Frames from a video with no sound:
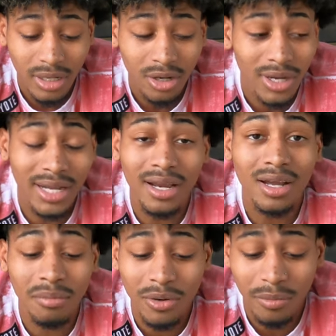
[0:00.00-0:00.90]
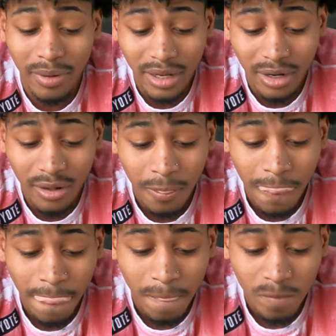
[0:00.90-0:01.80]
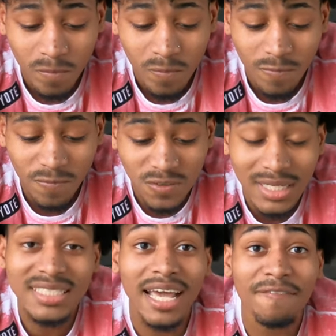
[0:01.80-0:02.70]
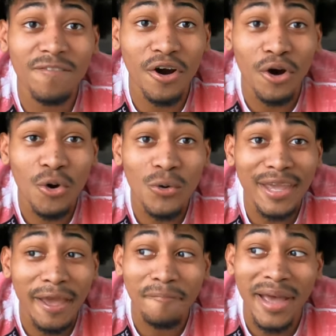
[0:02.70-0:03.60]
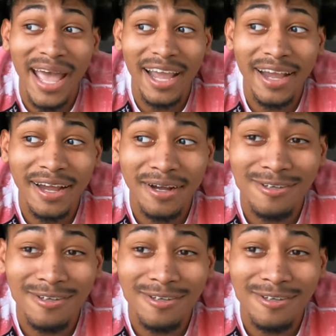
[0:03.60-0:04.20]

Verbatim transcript: I know I gotta come out with a banger. She said, for who get back?